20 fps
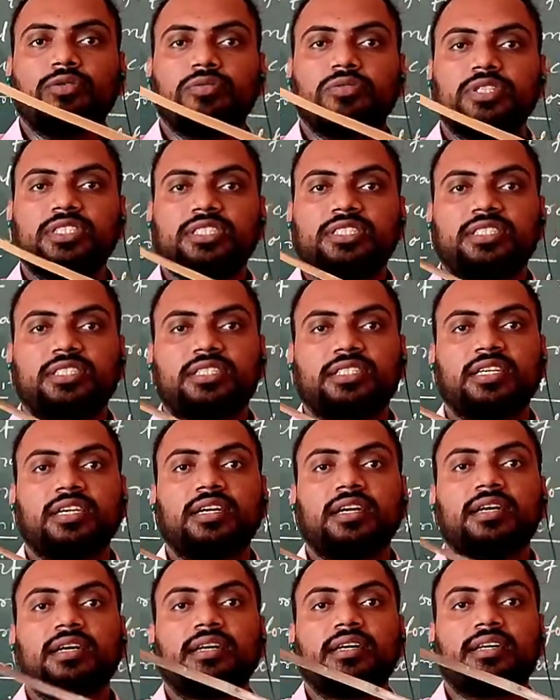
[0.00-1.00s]
which
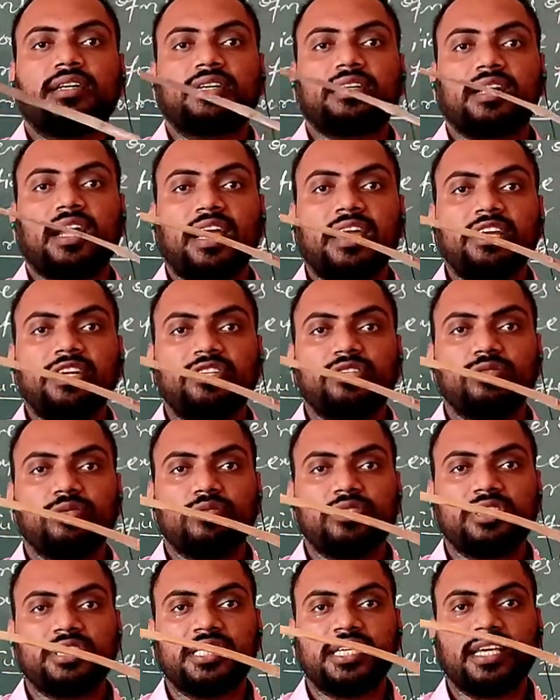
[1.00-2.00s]
try
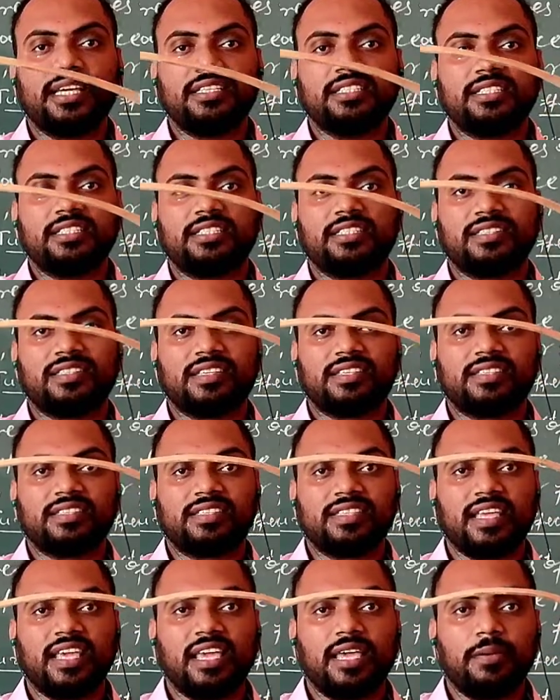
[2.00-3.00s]
to change its
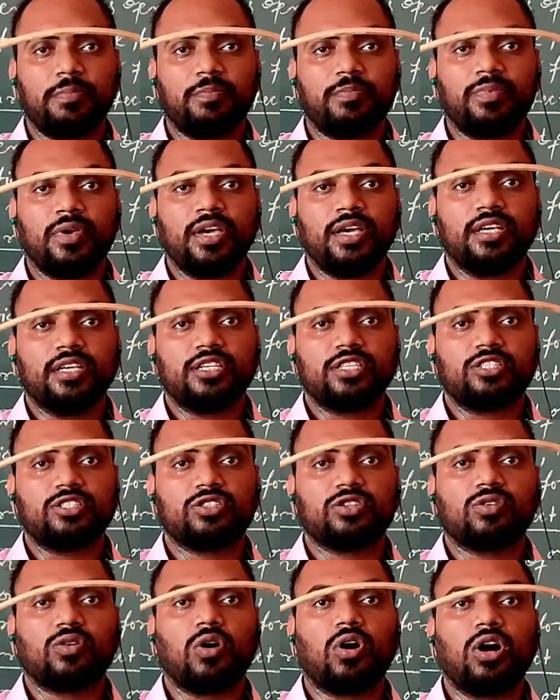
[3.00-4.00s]
shape
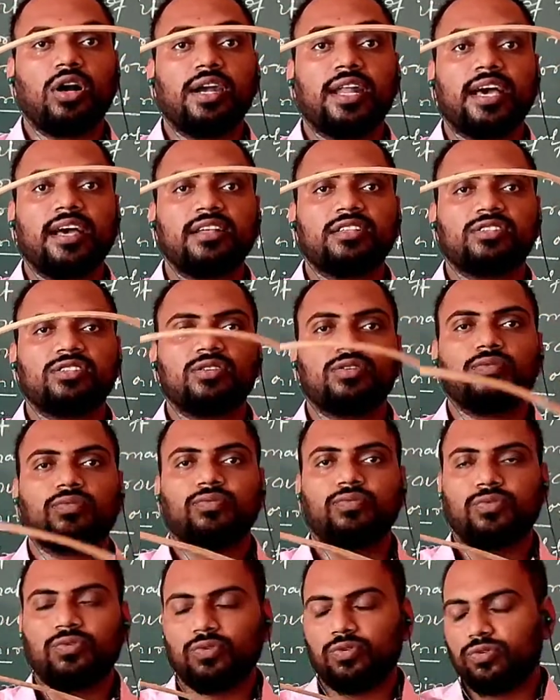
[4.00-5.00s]
is called as
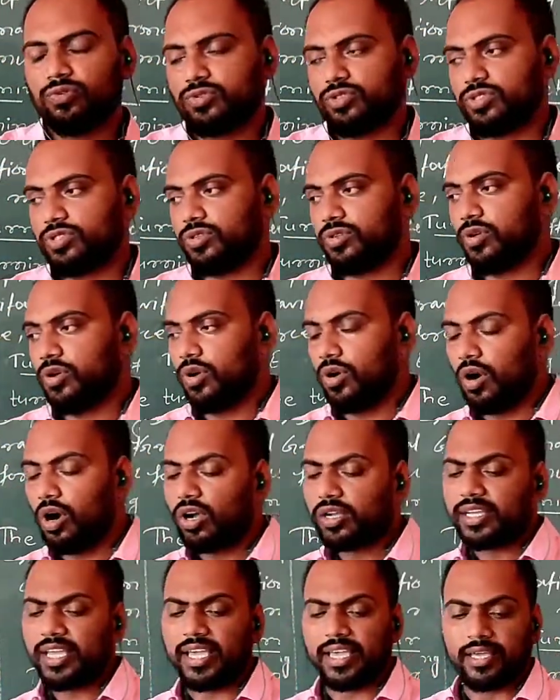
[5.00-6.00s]
force.
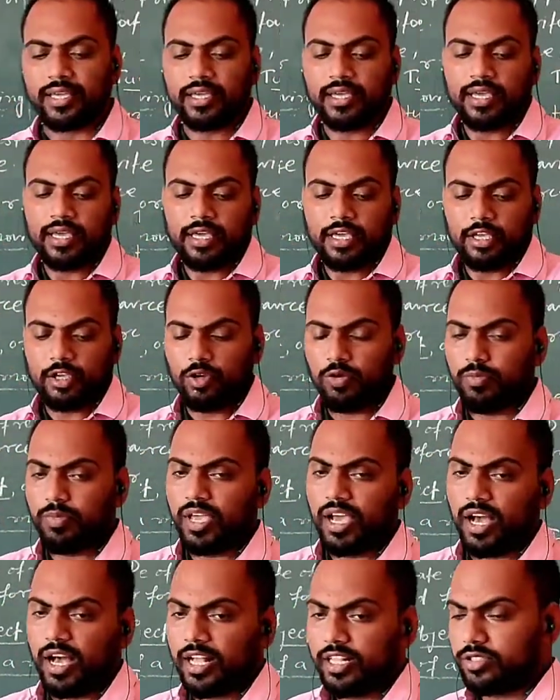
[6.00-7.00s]
Okay? You
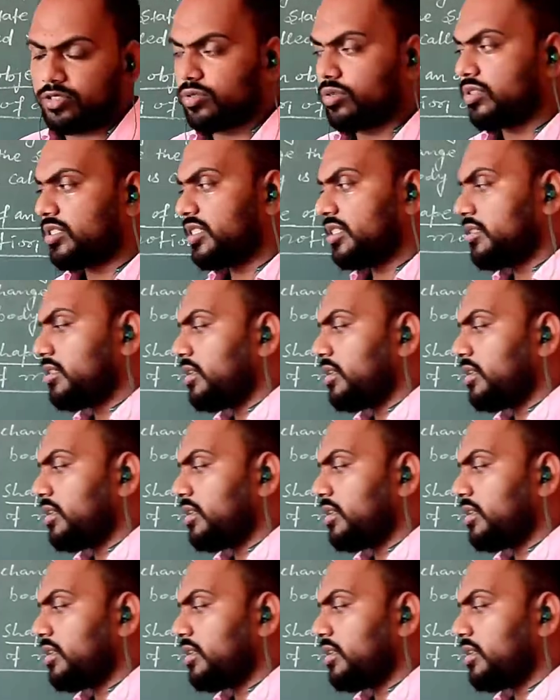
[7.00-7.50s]
may also